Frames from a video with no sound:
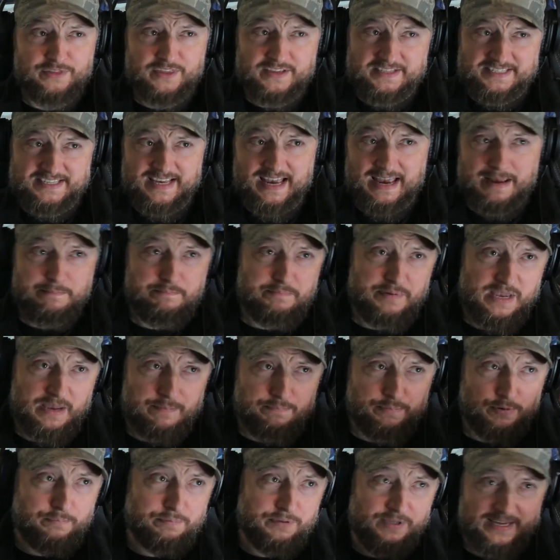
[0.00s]
The same
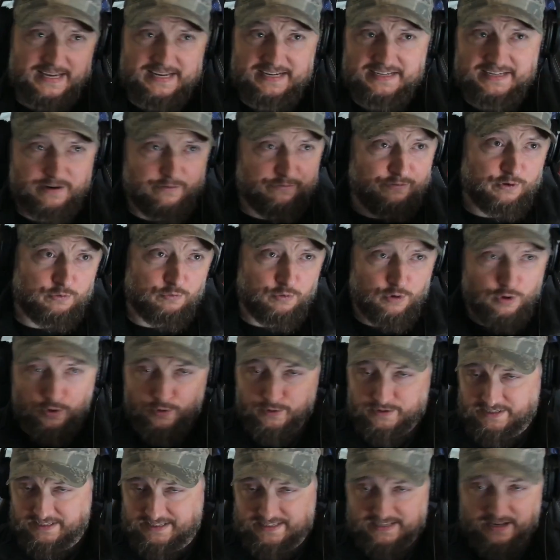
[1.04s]
people played different
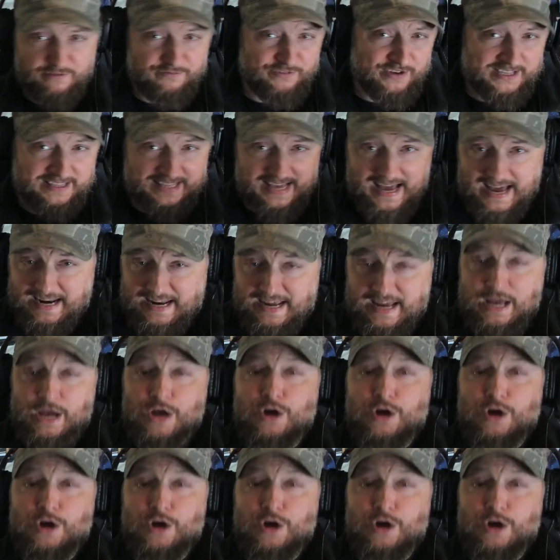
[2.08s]
roles and stuff like that.